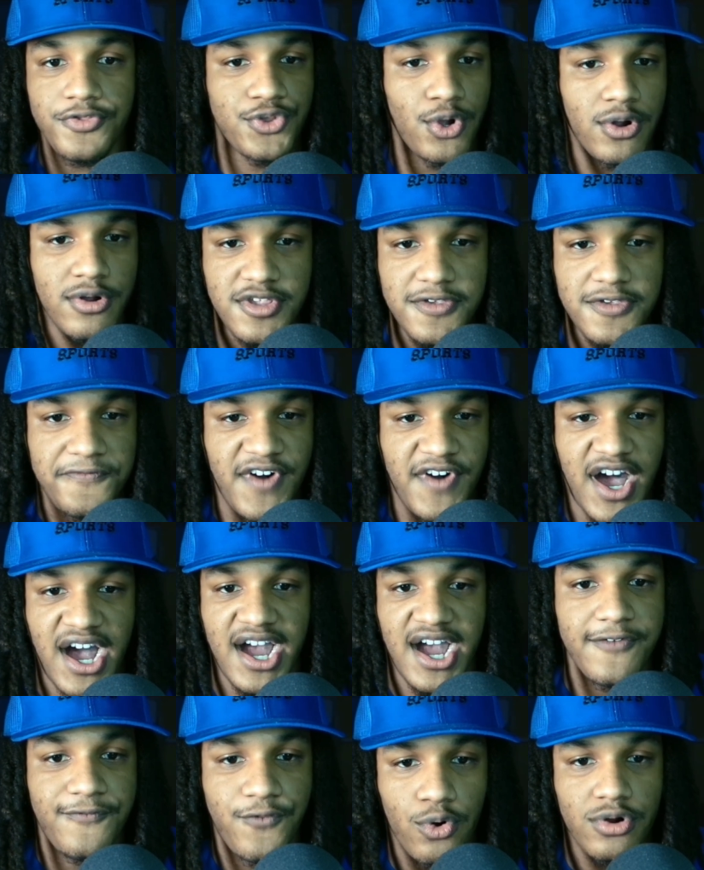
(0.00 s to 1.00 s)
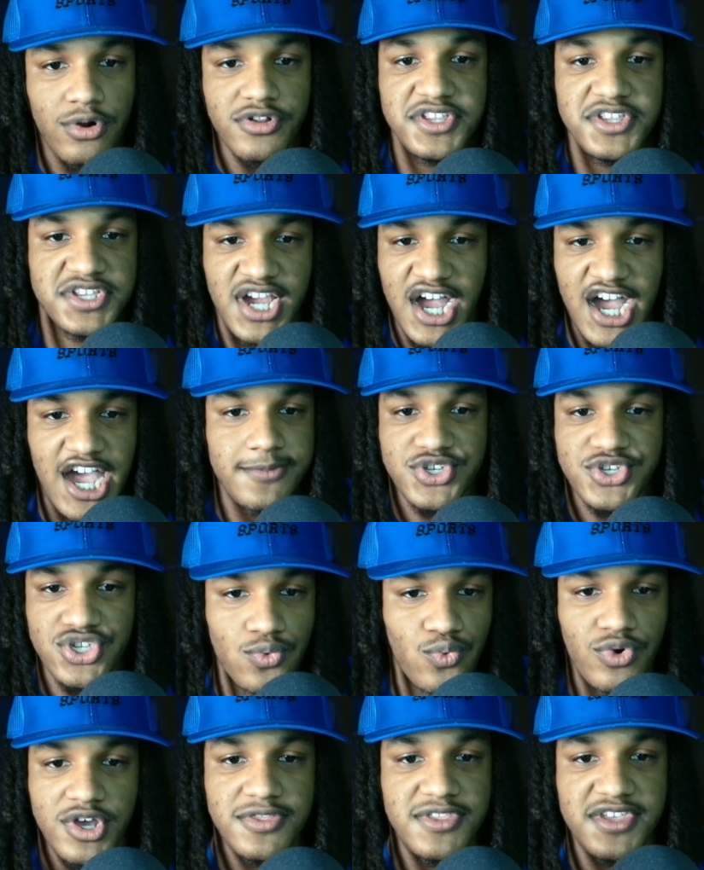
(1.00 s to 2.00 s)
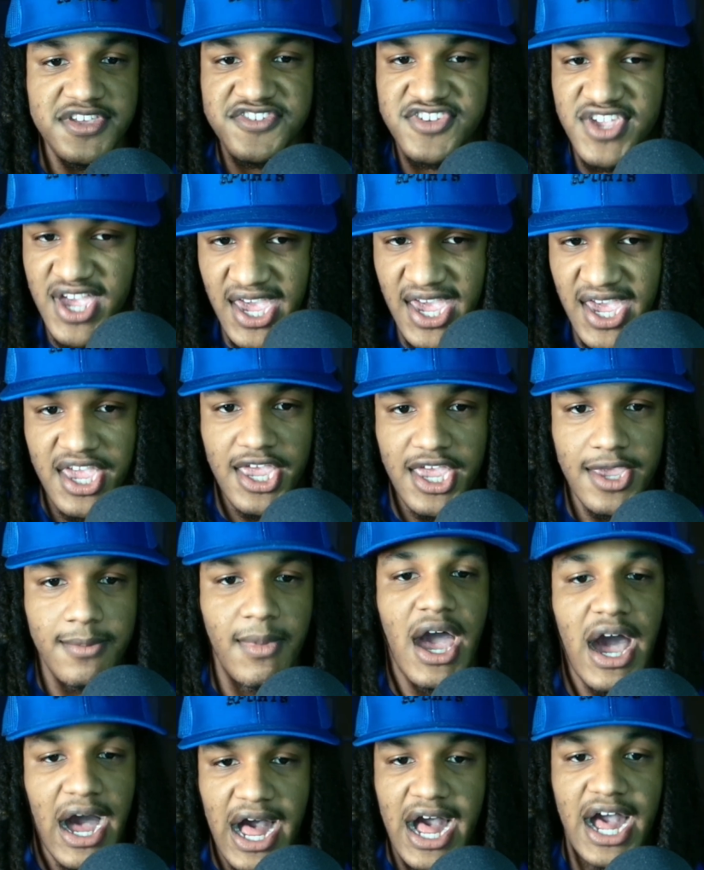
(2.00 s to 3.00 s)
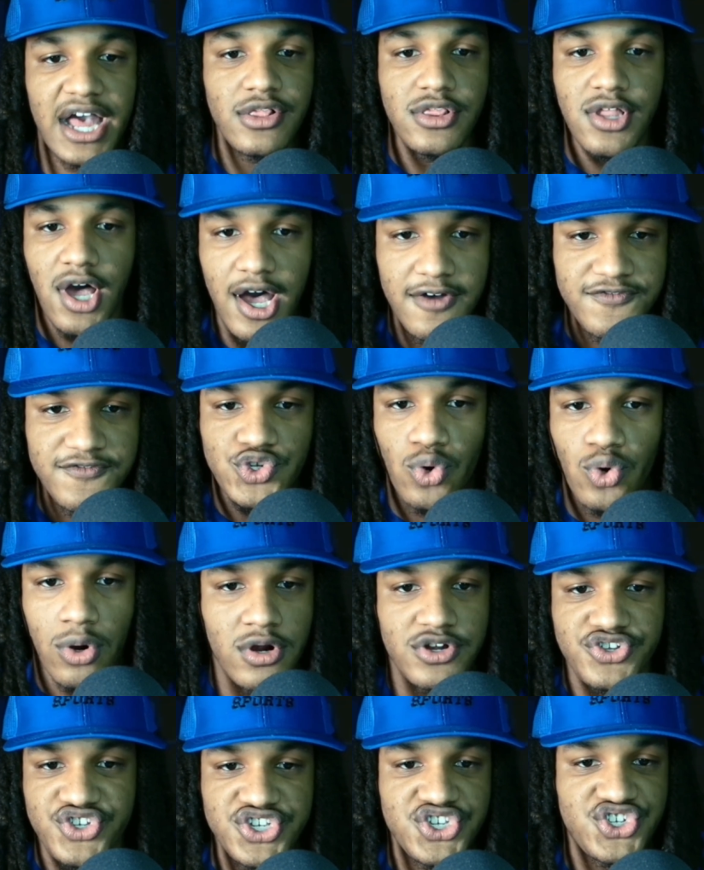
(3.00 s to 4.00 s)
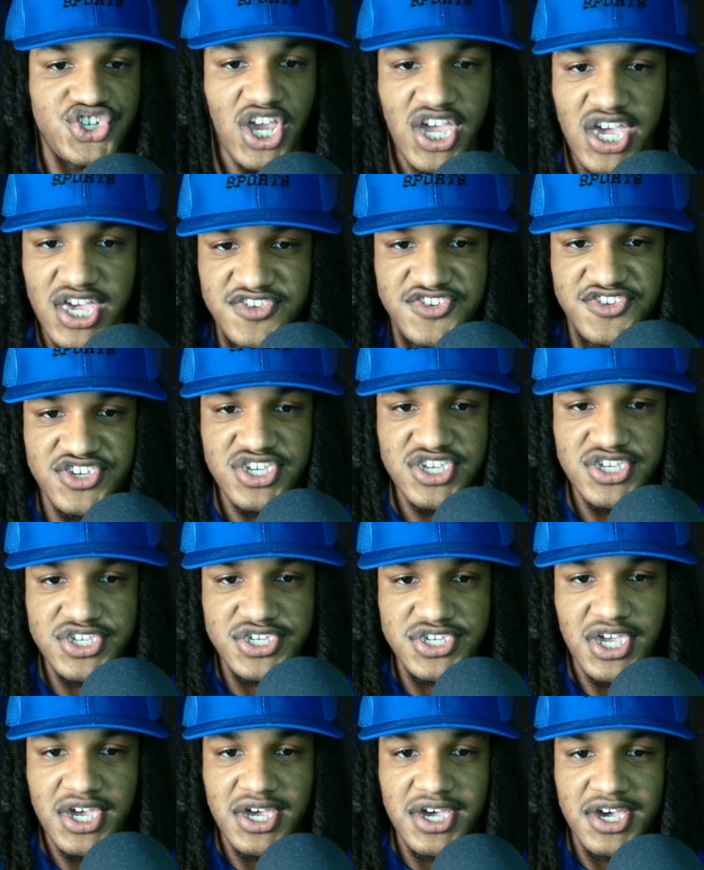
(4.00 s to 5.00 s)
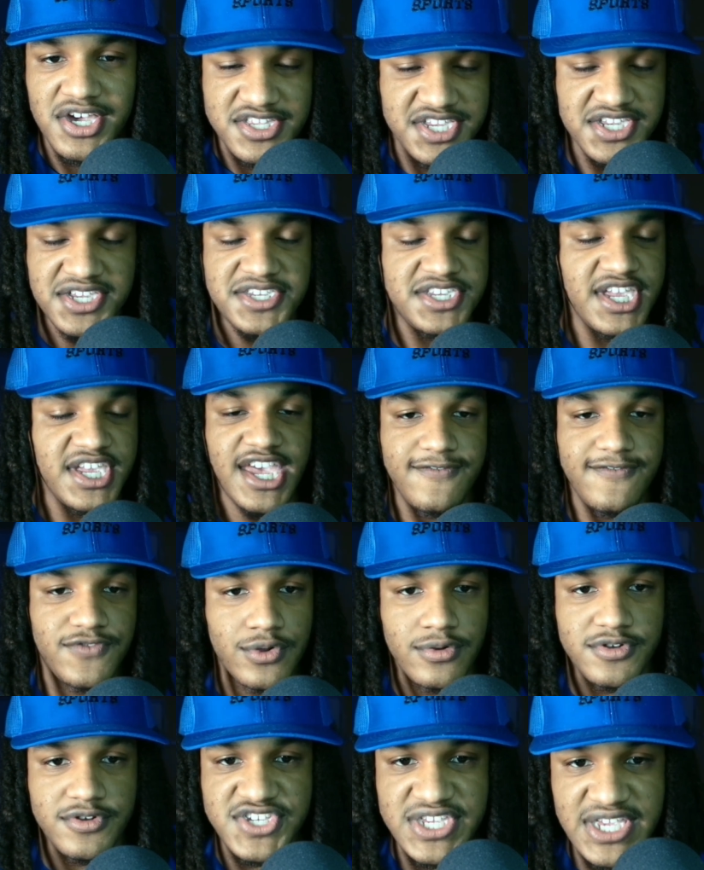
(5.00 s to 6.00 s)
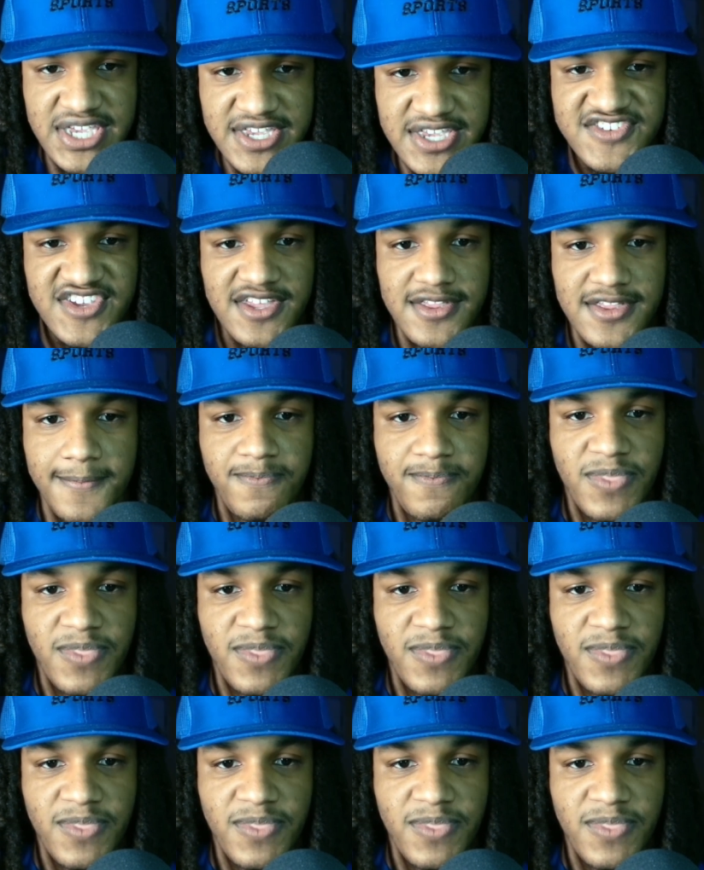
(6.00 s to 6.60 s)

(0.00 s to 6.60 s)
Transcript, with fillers: 35, 40 times to win this game, I love Georgia's chances to save their season.